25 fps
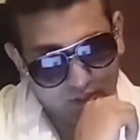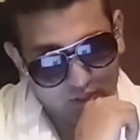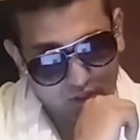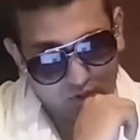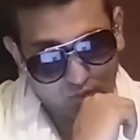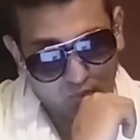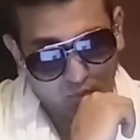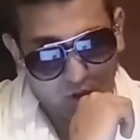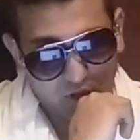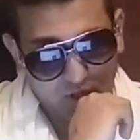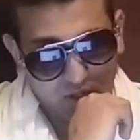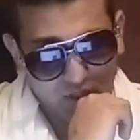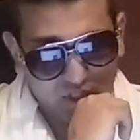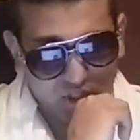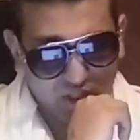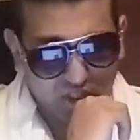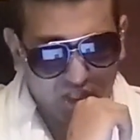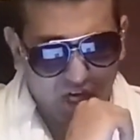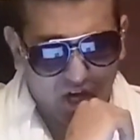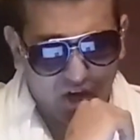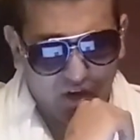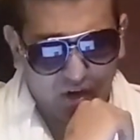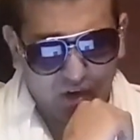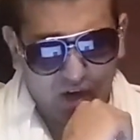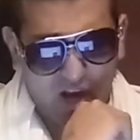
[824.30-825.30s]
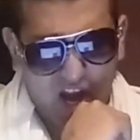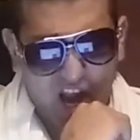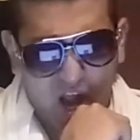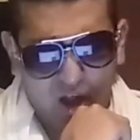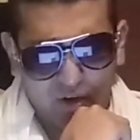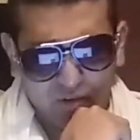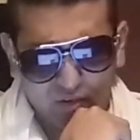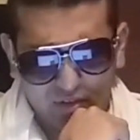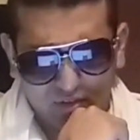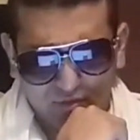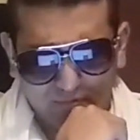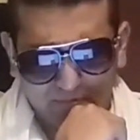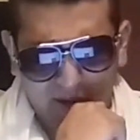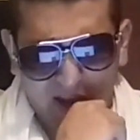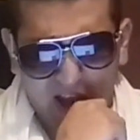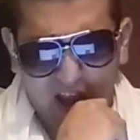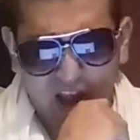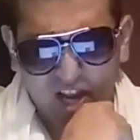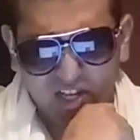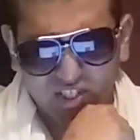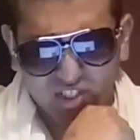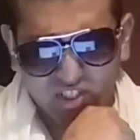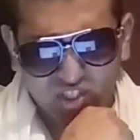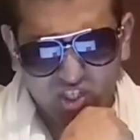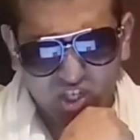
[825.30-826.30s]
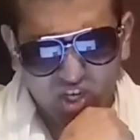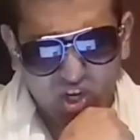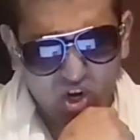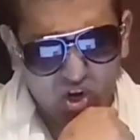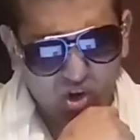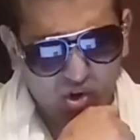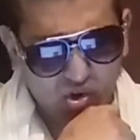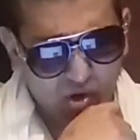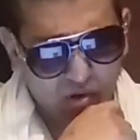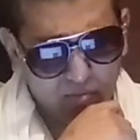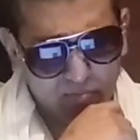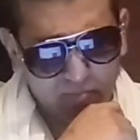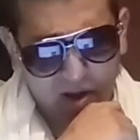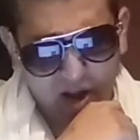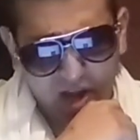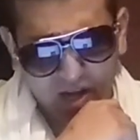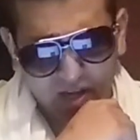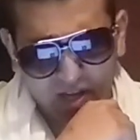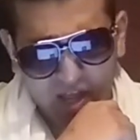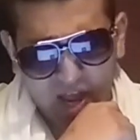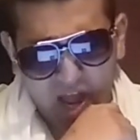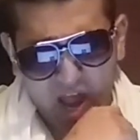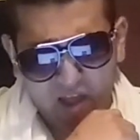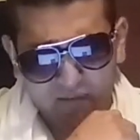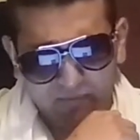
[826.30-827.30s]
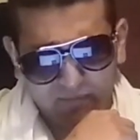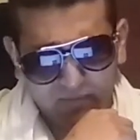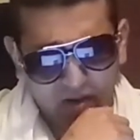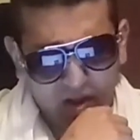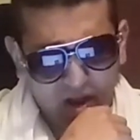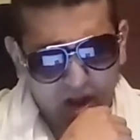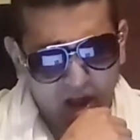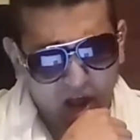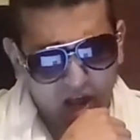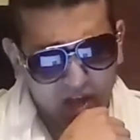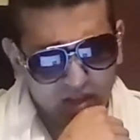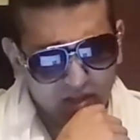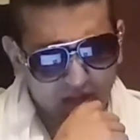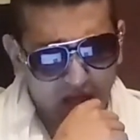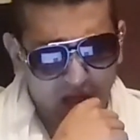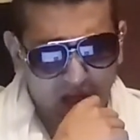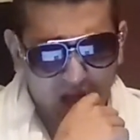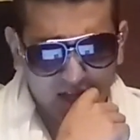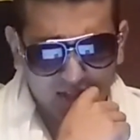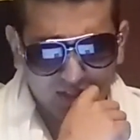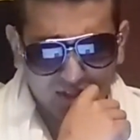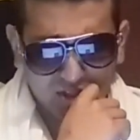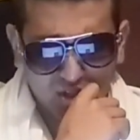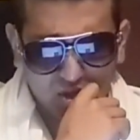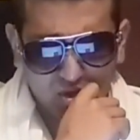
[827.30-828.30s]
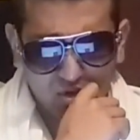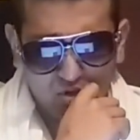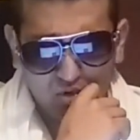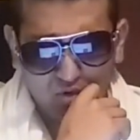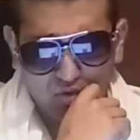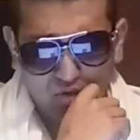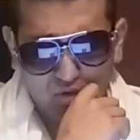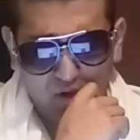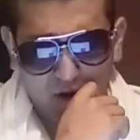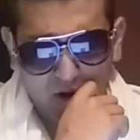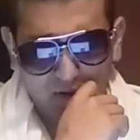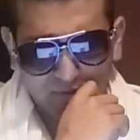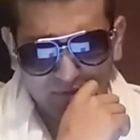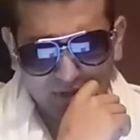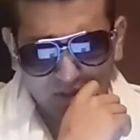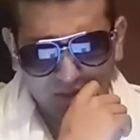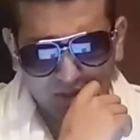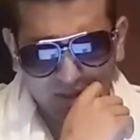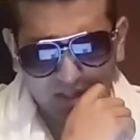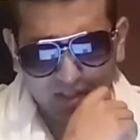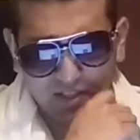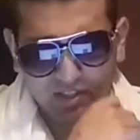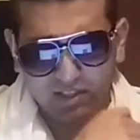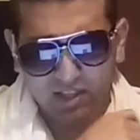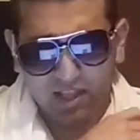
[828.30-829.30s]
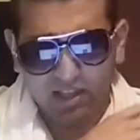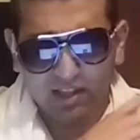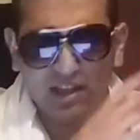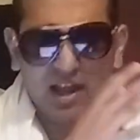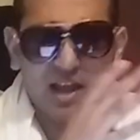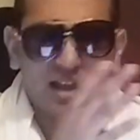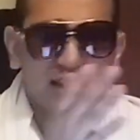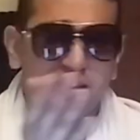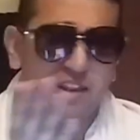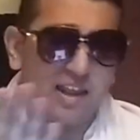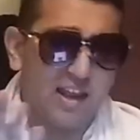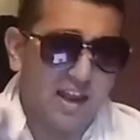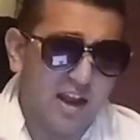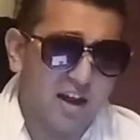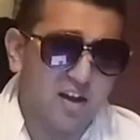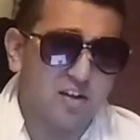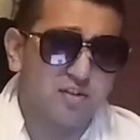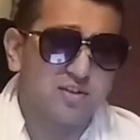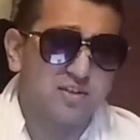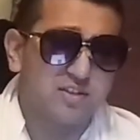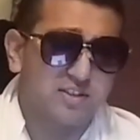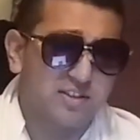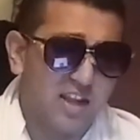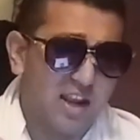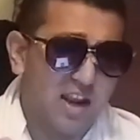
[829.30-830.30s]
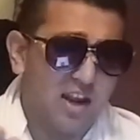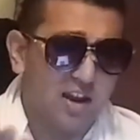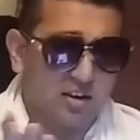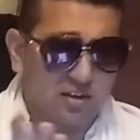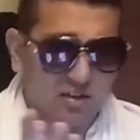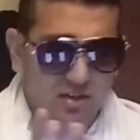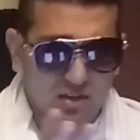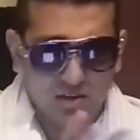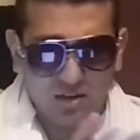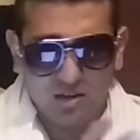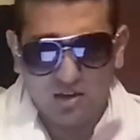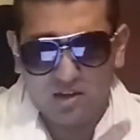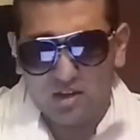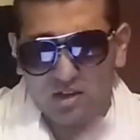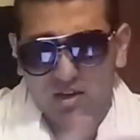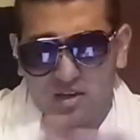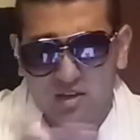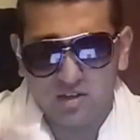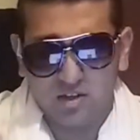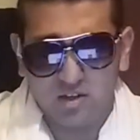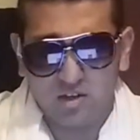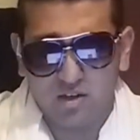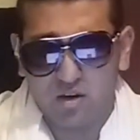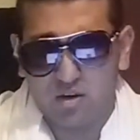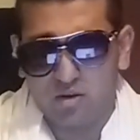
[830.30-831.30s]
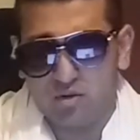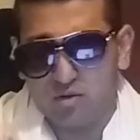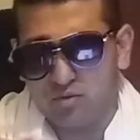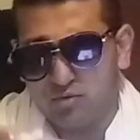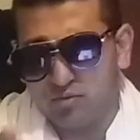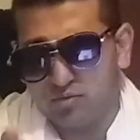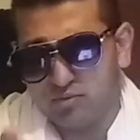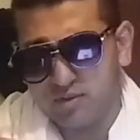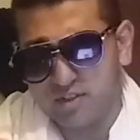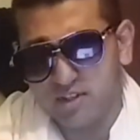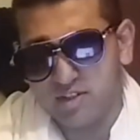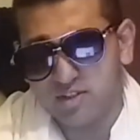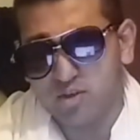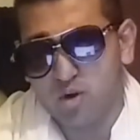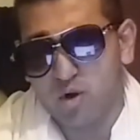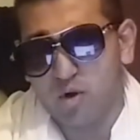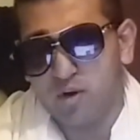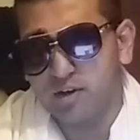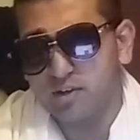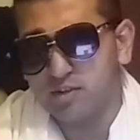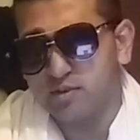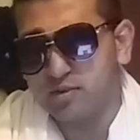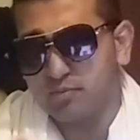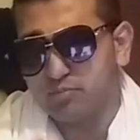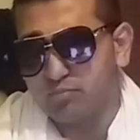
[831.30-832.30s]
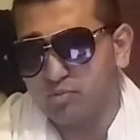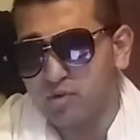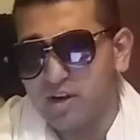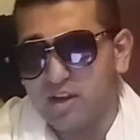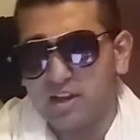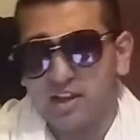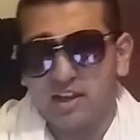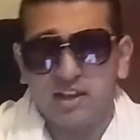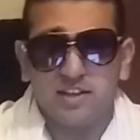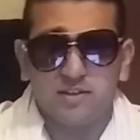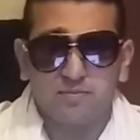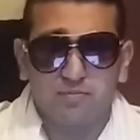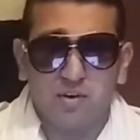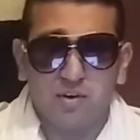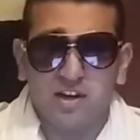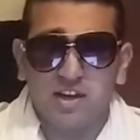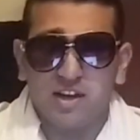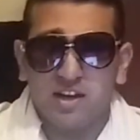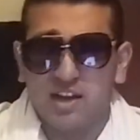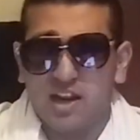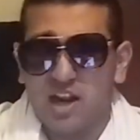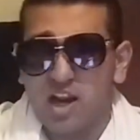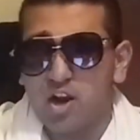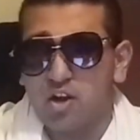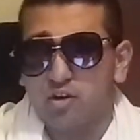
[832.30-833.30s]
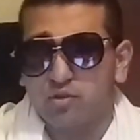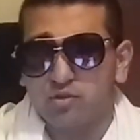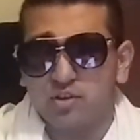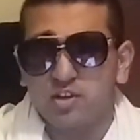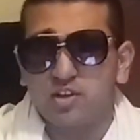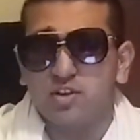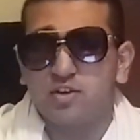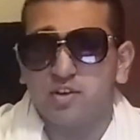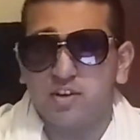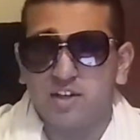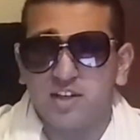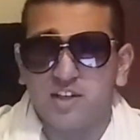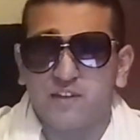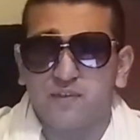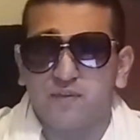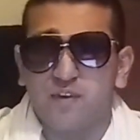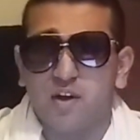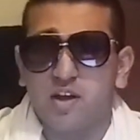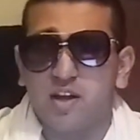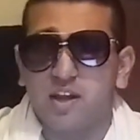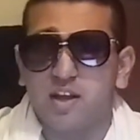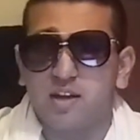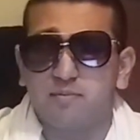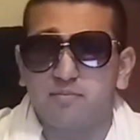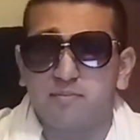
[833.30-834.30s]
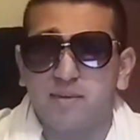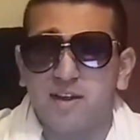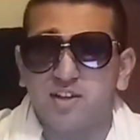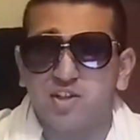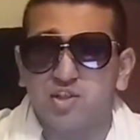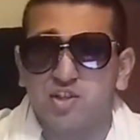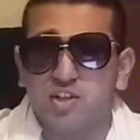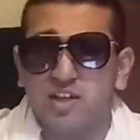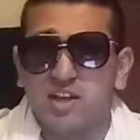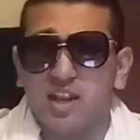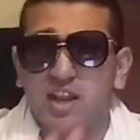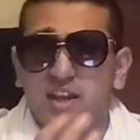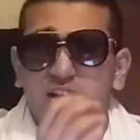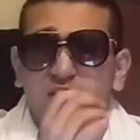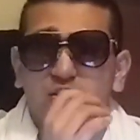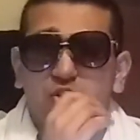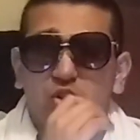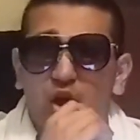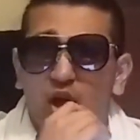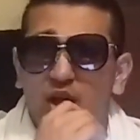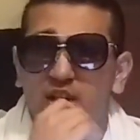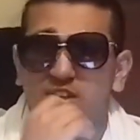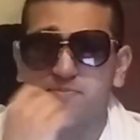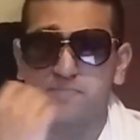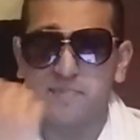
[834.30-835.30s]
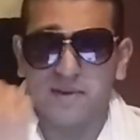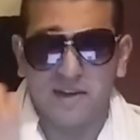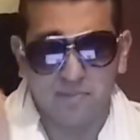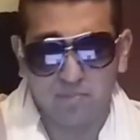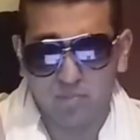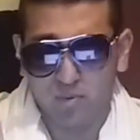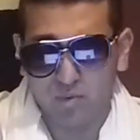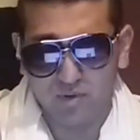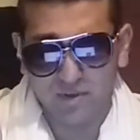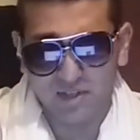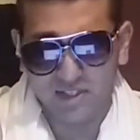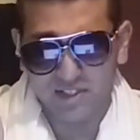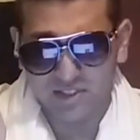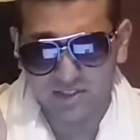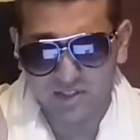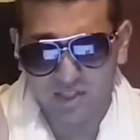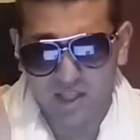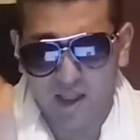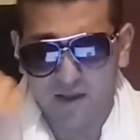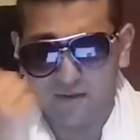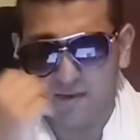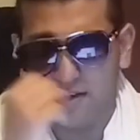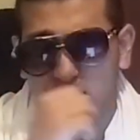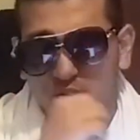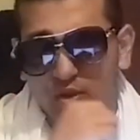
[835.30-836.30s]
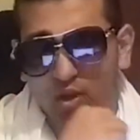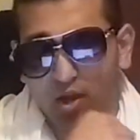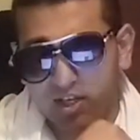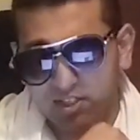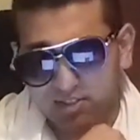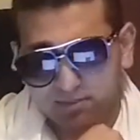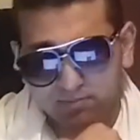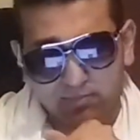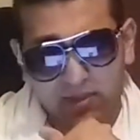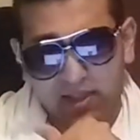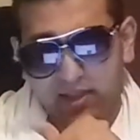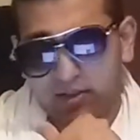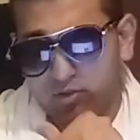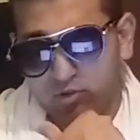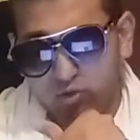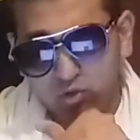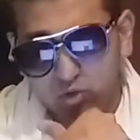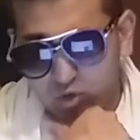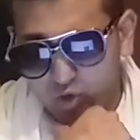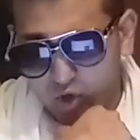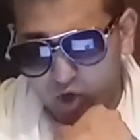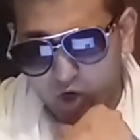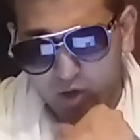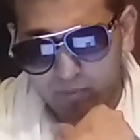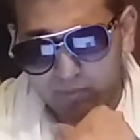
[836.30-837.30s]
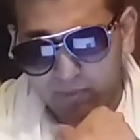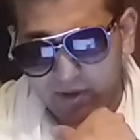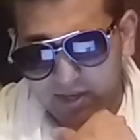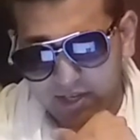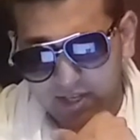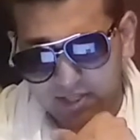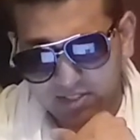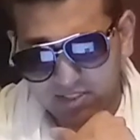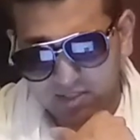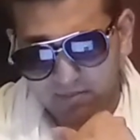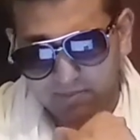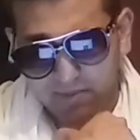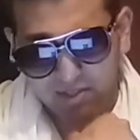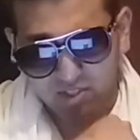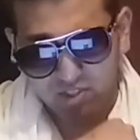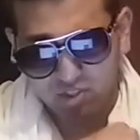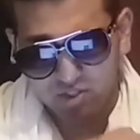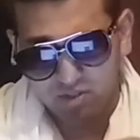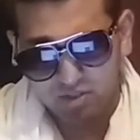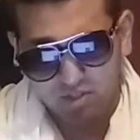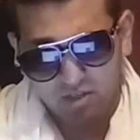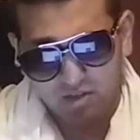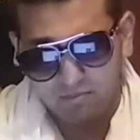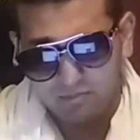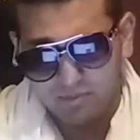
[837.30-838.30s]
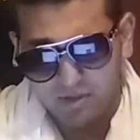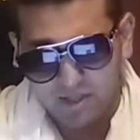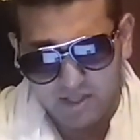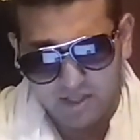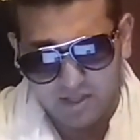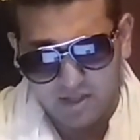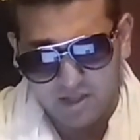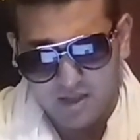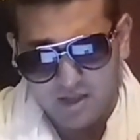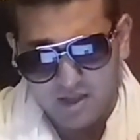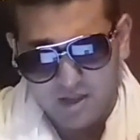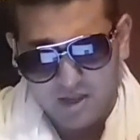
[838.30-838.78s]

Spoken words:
just want to share how this past year of my life, I lost two of the, I understand. You know, he's breaking character, you know, he's fucking mentioning that he lost people in his life. He lost, like, Luke Harper, I guess he mentioned him, like,